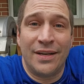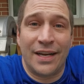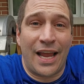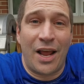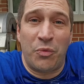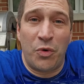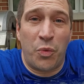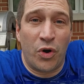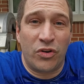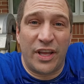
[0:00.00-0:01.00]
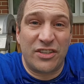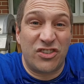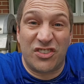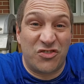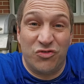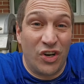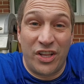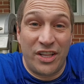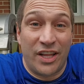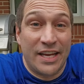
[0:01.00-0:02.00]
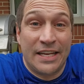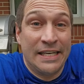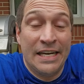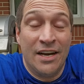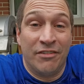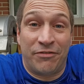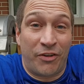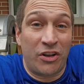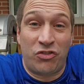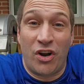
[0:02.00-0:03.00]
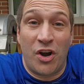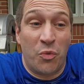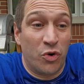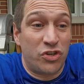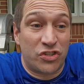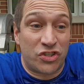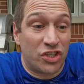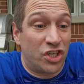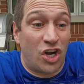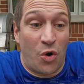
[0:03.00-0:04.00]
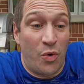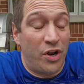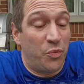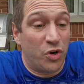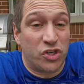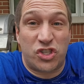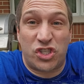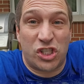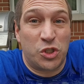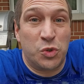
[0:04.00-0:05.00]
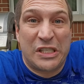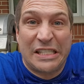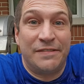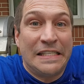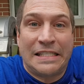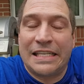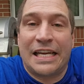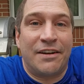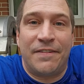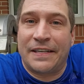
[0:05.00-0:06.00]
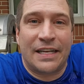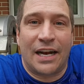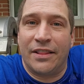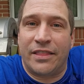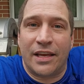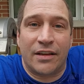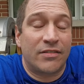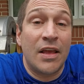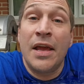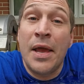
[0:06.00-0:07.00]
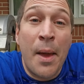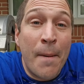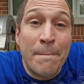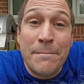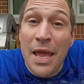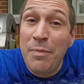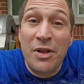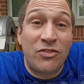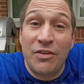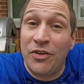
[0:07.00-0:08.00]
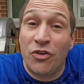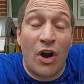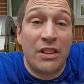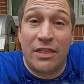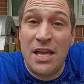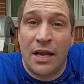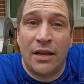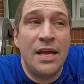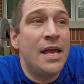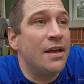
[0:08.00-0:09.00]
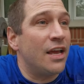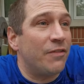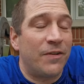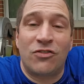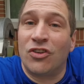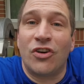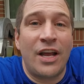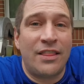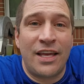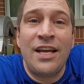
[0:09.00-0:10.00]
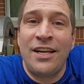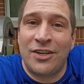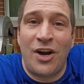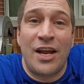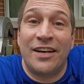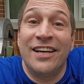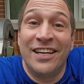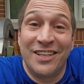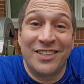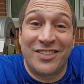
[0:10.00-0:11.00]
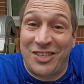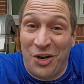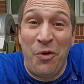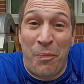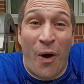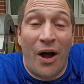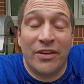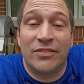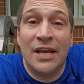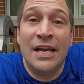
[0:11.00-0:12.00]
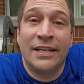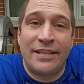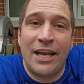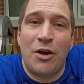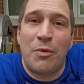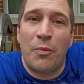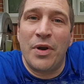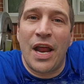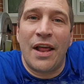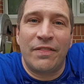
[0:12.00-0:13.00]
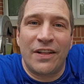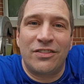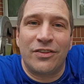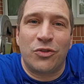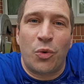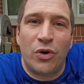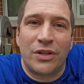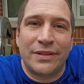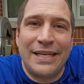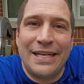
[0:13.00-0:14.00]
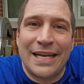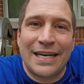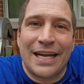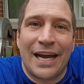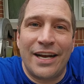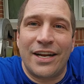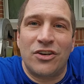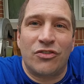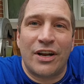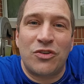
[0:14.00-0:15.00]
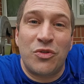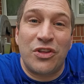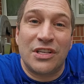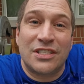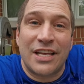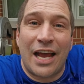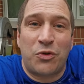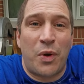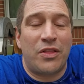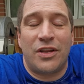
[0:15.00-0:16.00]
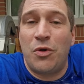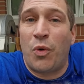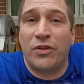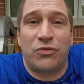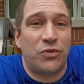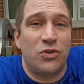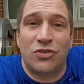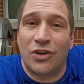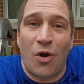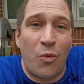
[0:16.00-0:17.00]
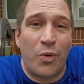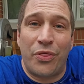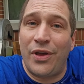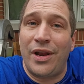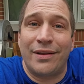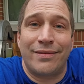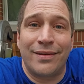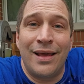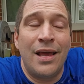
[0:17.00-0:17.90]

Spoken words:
Again, when we're like just really like frustrated and we're just going and we're so convinced and convicted on things, maybe it's even the right thing. If it's the right thing, great. Still pause, take a moment and let the Lord lead and guide and direct you the exact way that he wants for you to go within it.